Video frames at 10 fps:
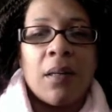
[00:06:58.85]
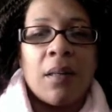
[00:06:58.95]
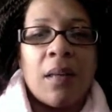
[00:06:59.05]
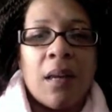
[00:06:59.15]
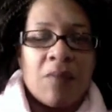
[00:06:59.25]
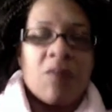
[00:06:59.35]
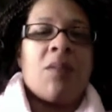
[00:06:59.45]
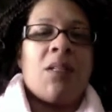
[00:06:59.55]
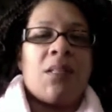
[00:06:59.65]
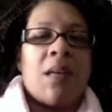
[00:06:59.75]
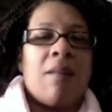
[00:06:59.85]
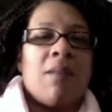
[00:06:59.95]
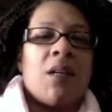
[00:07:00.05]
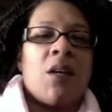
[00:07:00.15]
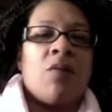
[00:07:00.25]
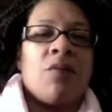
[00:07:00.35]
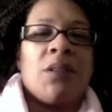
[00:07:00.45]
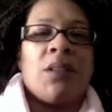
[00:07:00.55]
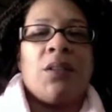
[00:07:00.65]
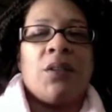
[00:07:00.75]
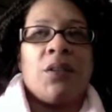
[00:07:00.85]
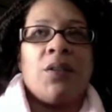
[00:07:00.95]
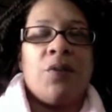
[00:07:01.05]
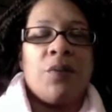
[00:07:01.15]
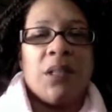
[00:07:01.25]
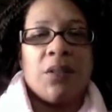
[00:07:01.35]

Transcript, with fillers: that everyone is having a really good new year